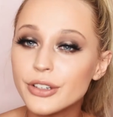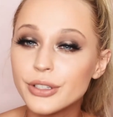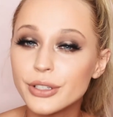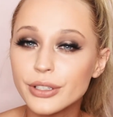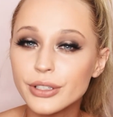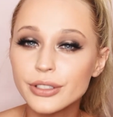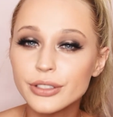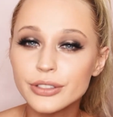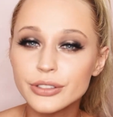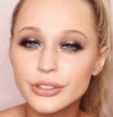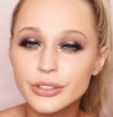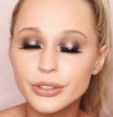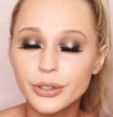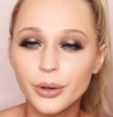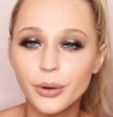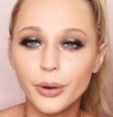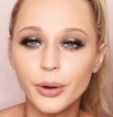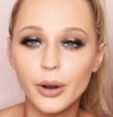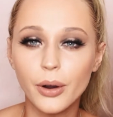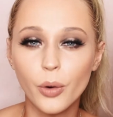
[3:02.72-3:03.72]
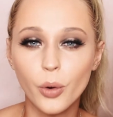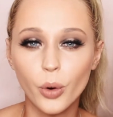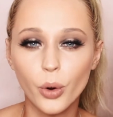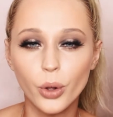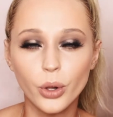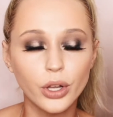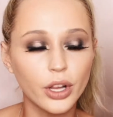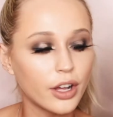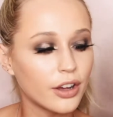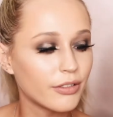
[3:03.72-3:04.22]
do store
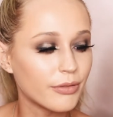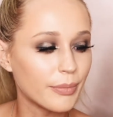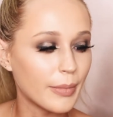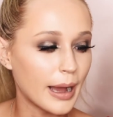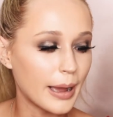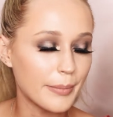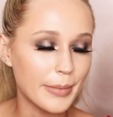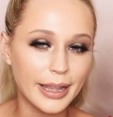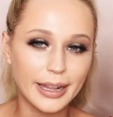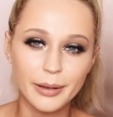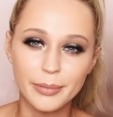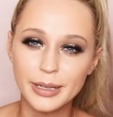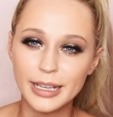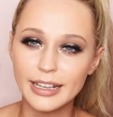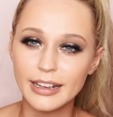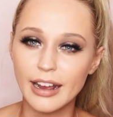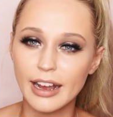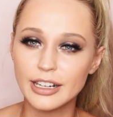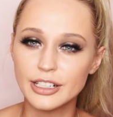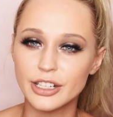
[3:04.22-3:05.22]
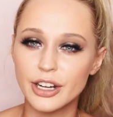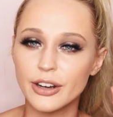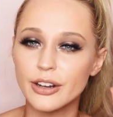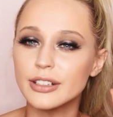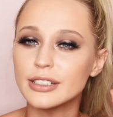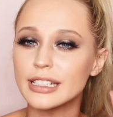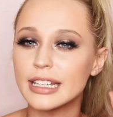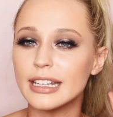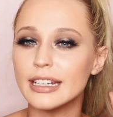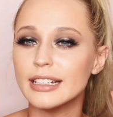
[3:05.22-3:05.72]
all of my Makeup Geek
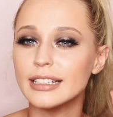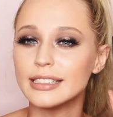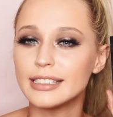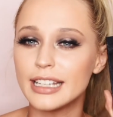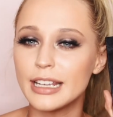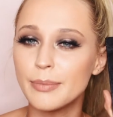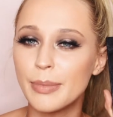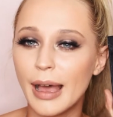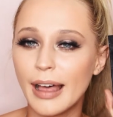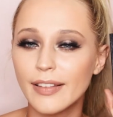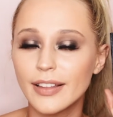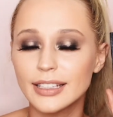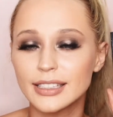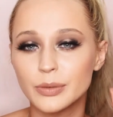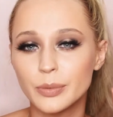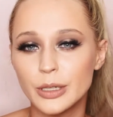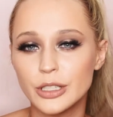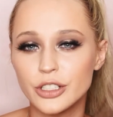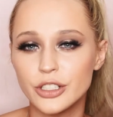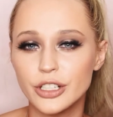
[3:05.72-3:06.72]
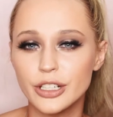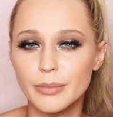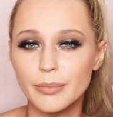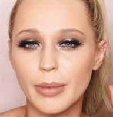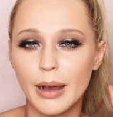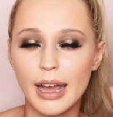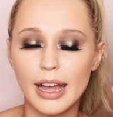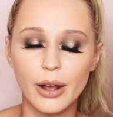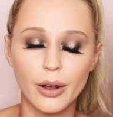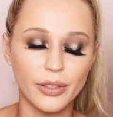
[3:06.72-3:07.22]
eyeshadows in Z palettes, which you can
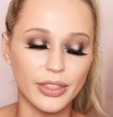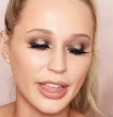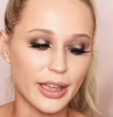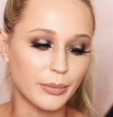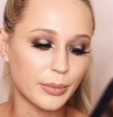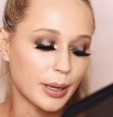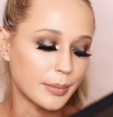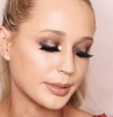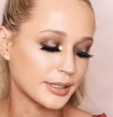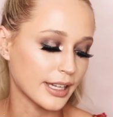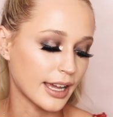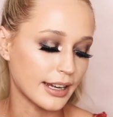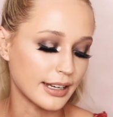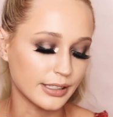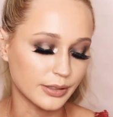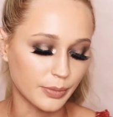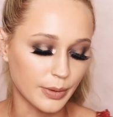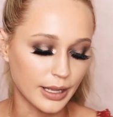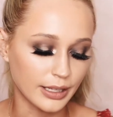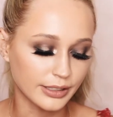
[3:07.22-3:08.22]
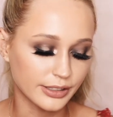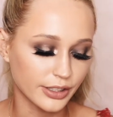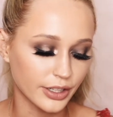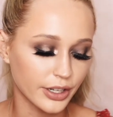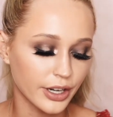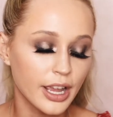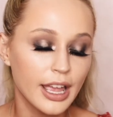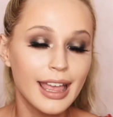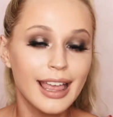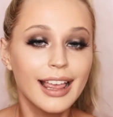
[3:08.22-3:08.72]
buy on their website as well,
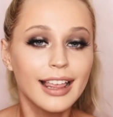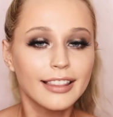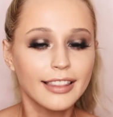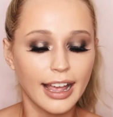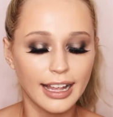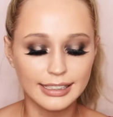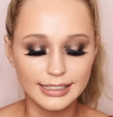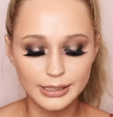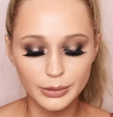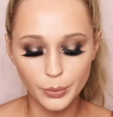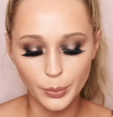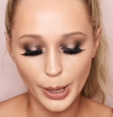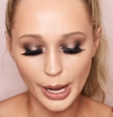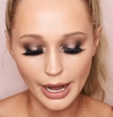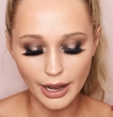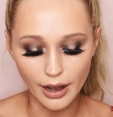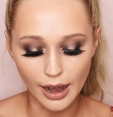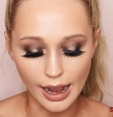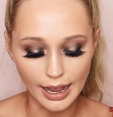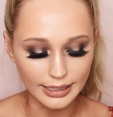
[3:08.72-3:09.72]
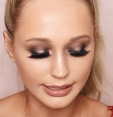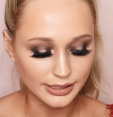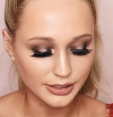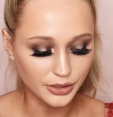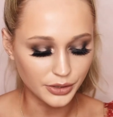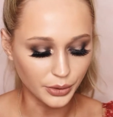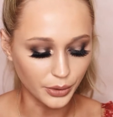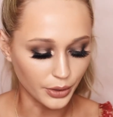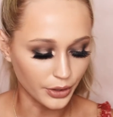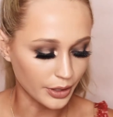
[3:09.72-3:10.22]
so that's where I
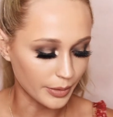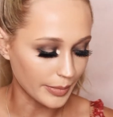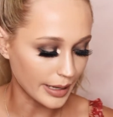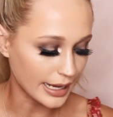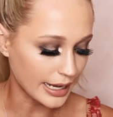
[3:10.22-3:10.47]
store them